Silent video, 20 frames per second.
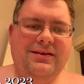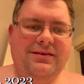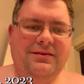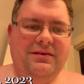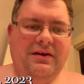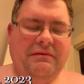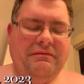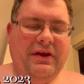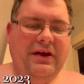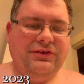
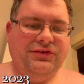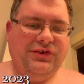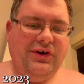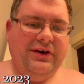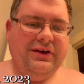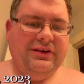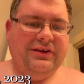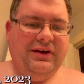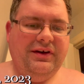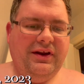I've now
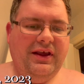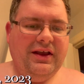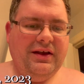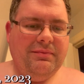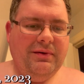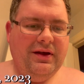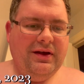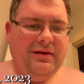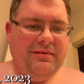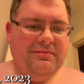started to
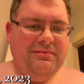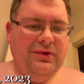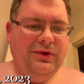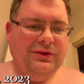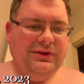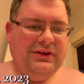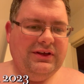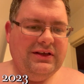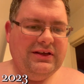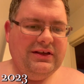take my
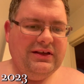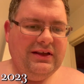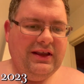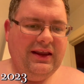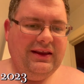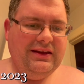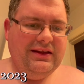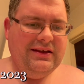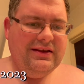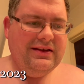
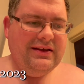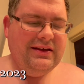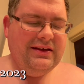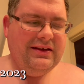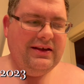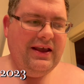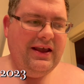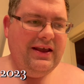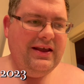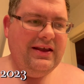
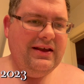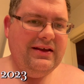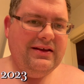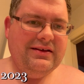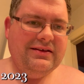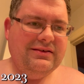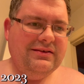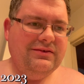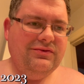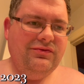multi-80K
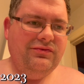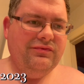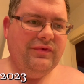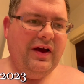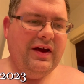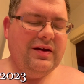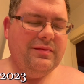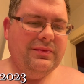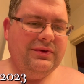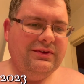
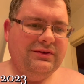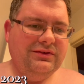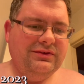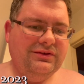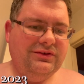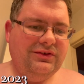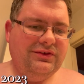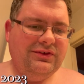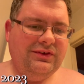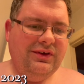
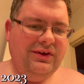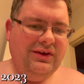vitamins.